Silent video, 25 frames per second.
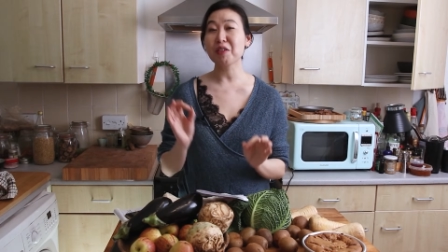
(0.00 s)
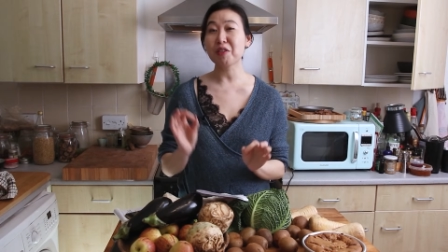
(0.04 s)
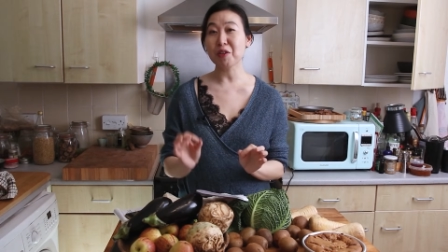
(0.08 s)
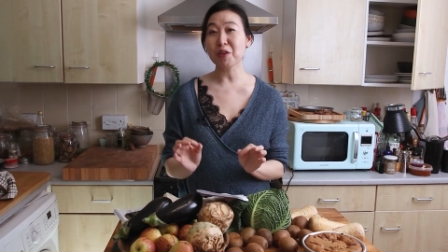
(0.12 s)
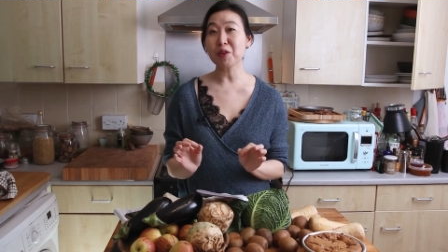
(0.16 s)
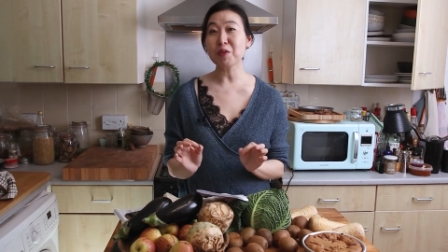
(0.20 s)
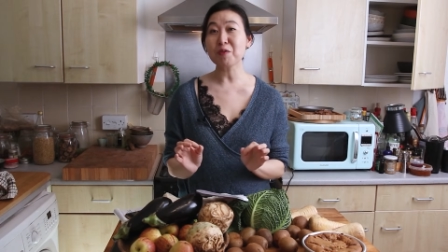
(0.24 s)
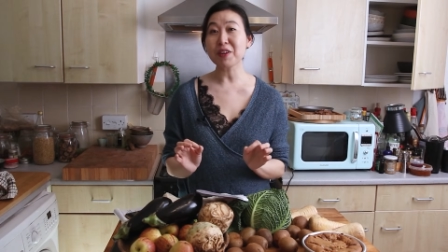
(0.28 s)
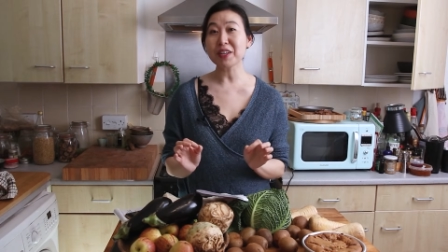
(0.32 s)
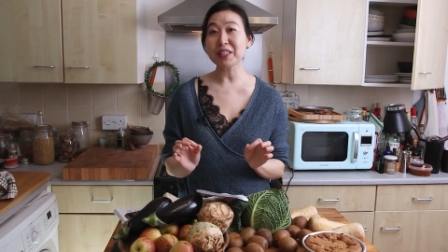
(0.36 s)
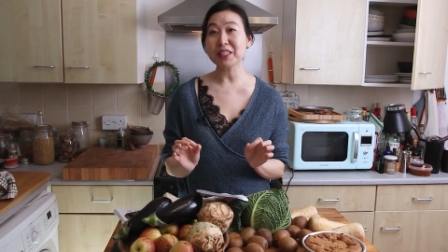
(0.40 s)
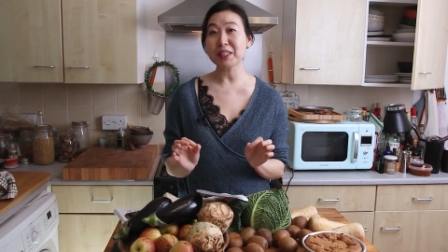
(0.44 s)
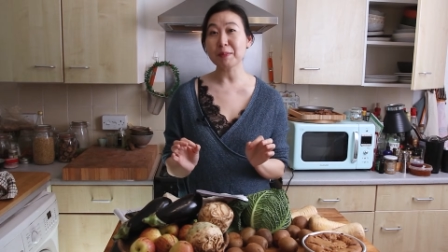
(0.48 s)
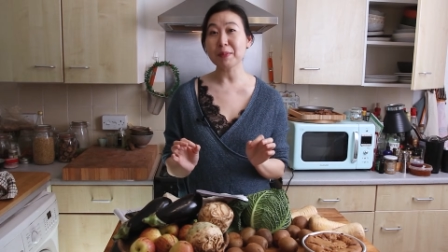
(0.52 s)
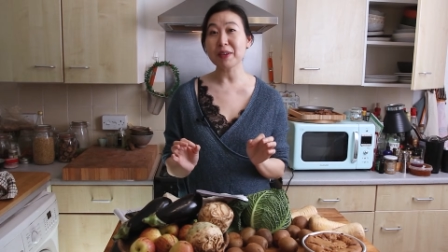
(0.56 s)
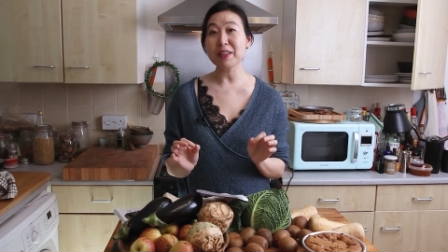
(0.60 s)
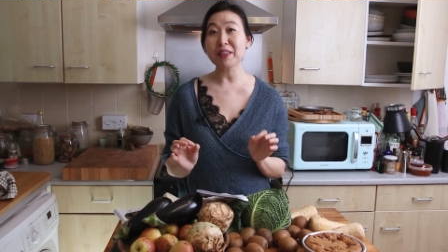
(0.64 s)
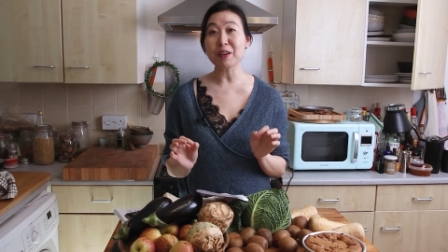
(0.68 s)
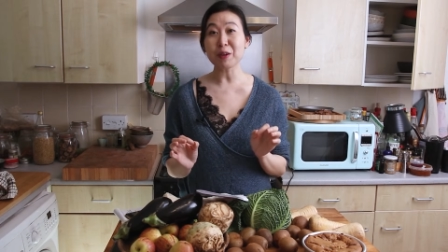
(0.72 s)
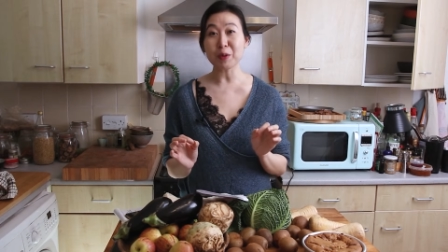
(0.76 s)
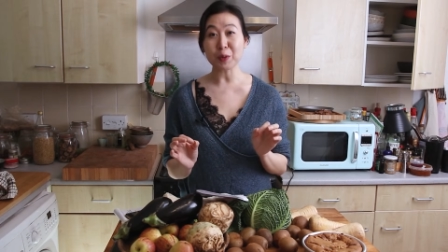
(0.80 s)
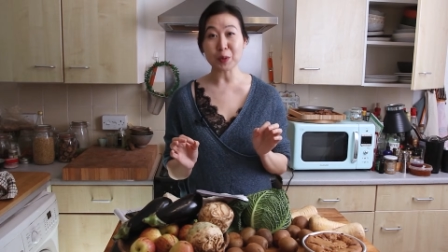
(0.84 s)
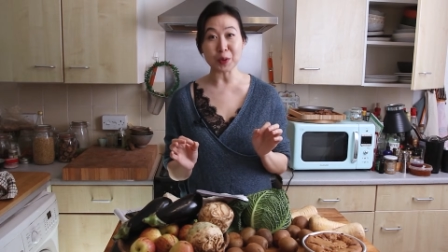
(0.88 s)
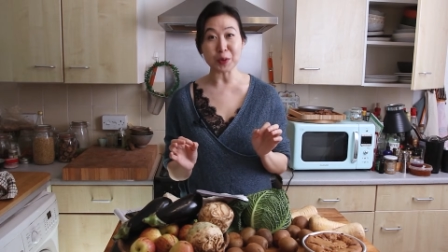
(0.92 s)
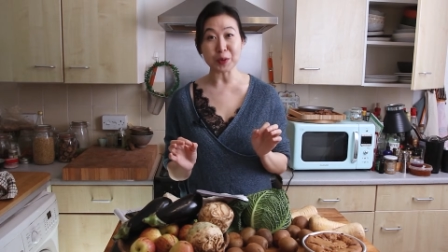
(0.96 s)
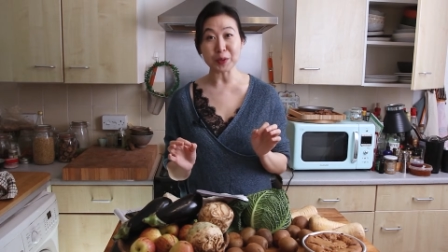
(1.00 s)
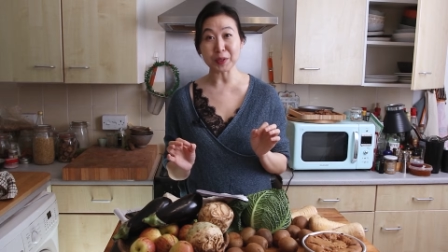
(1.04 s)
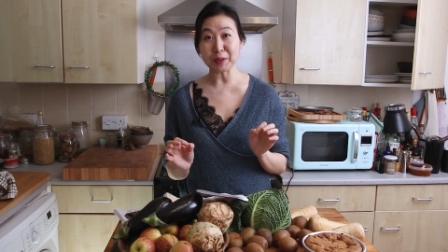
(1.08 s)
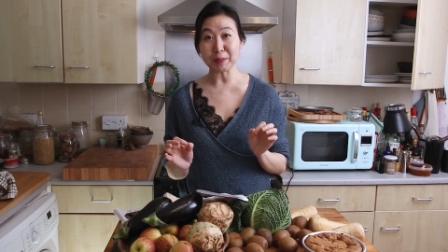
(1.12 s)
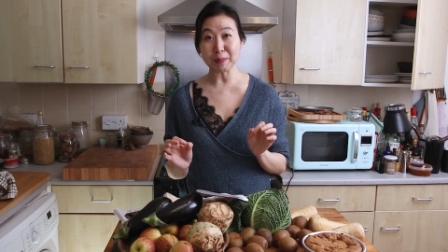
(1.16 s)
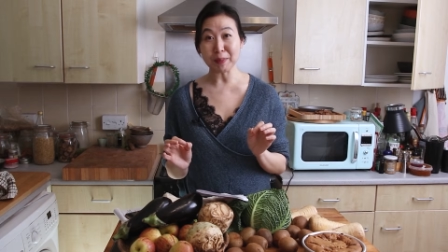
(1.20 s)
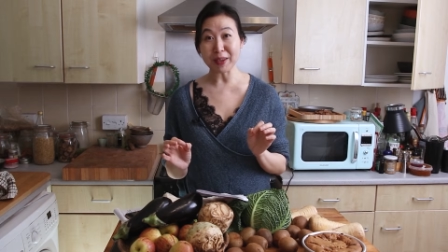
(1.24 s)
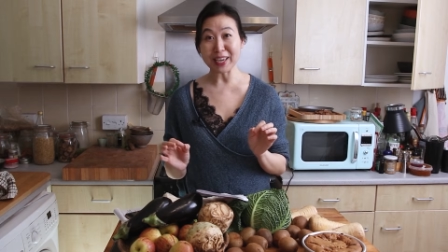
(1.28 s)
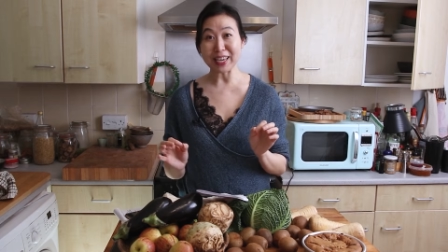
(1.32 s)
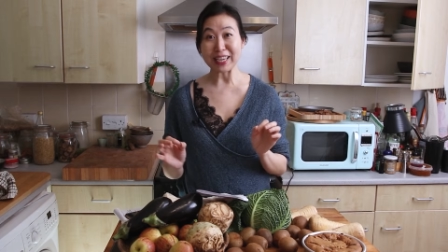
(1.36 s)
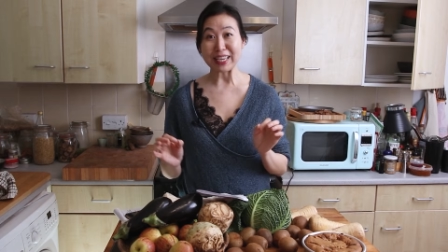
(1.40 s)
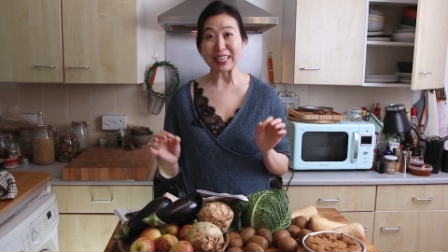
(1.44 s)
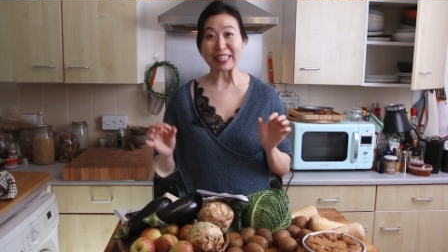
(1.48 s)
the third recipe that we're going to
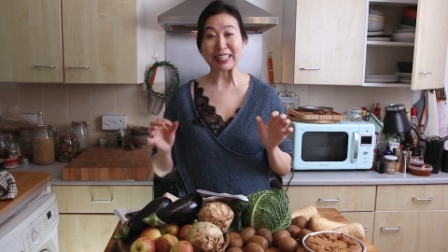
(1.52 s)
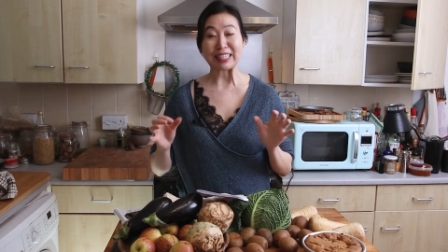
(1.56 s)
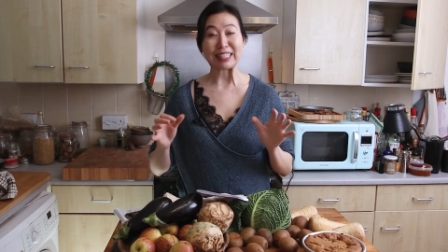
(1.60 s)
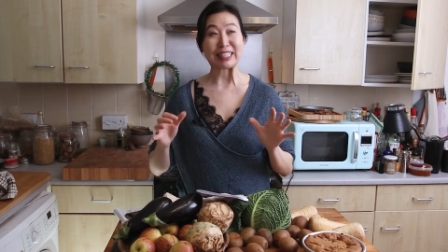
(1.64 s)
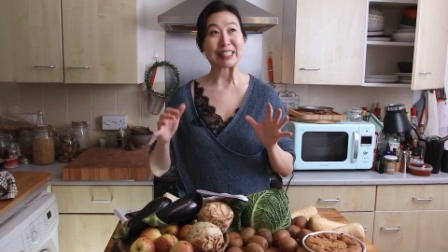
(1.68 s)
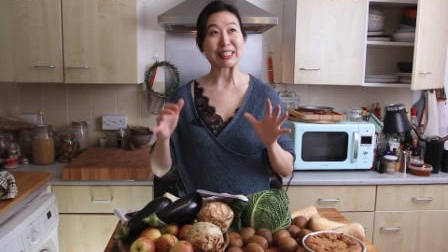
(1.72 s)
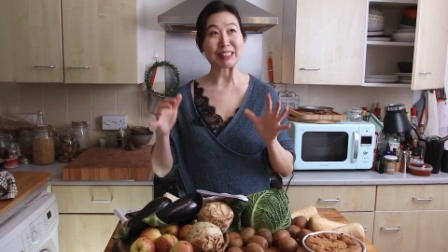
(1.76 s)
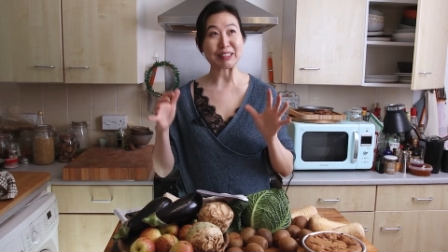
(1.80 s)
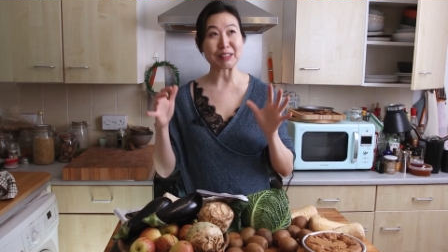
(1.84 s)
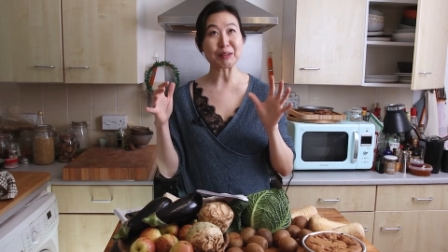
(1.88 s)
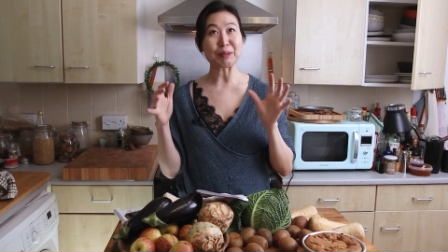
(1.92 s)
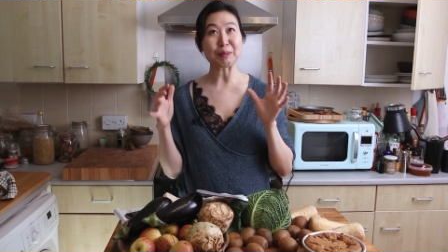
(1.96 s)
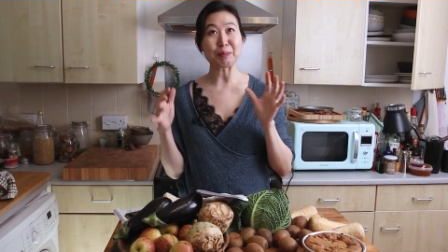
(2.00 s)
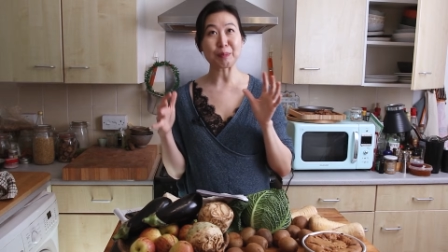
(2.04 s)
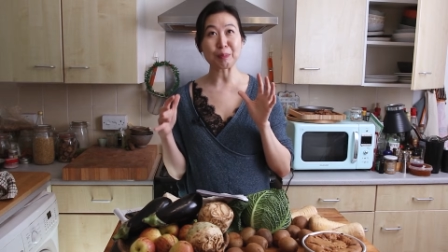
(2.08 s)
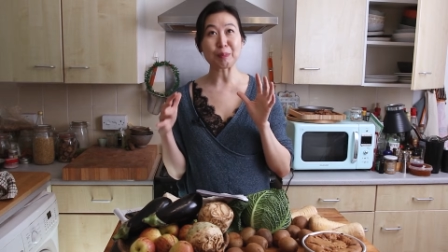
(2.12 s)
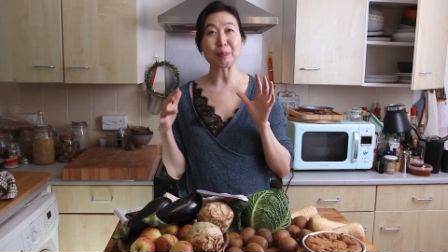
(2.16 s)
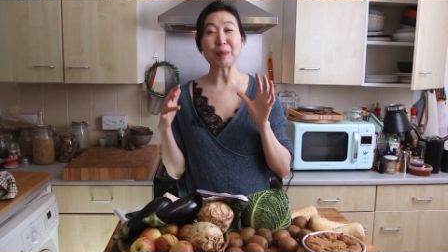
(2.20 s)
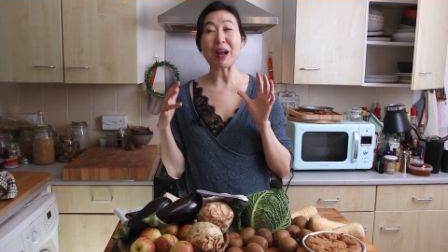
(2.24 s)
make is uh,